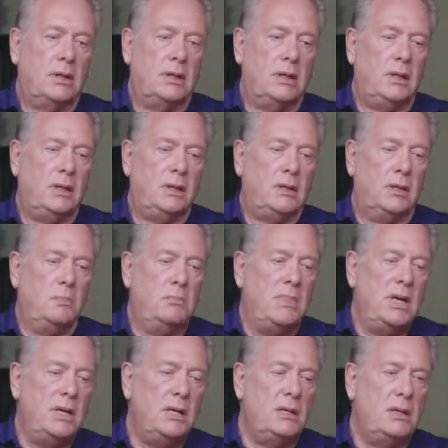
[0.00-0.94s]
the
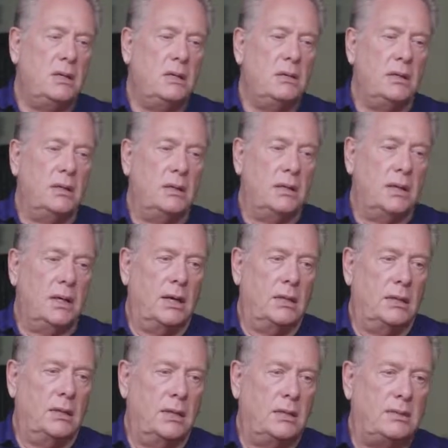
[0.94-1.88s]
media
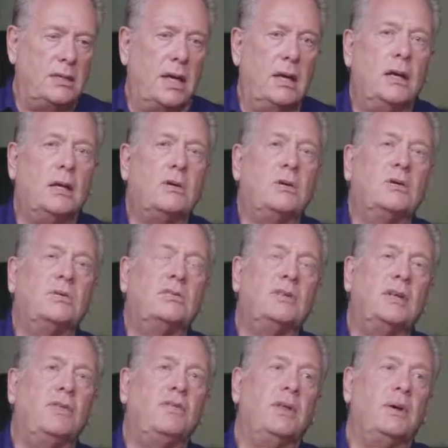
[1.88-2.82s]
and the technical
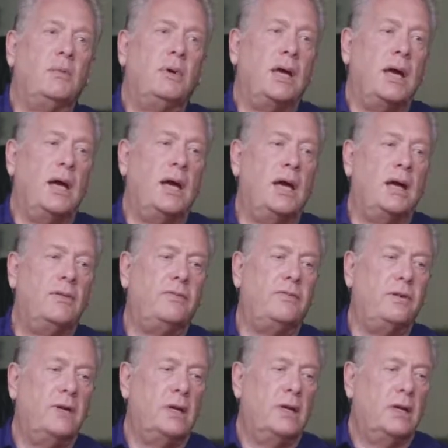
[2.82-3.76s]
stuff that we
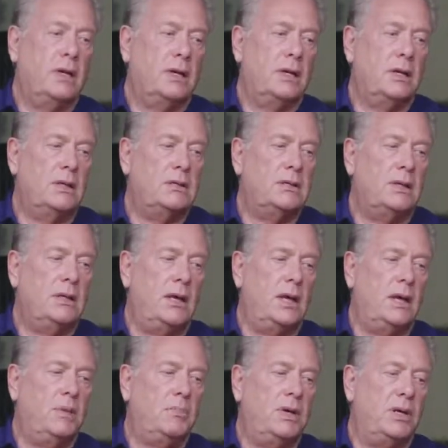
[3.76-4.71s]
have
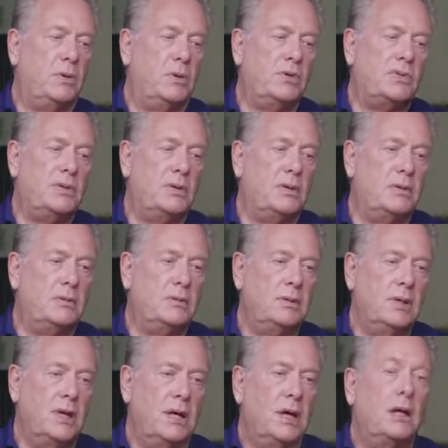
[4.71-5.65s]
today, but also
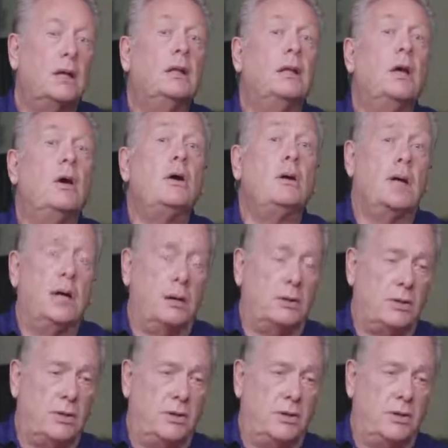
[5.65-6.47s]
learn how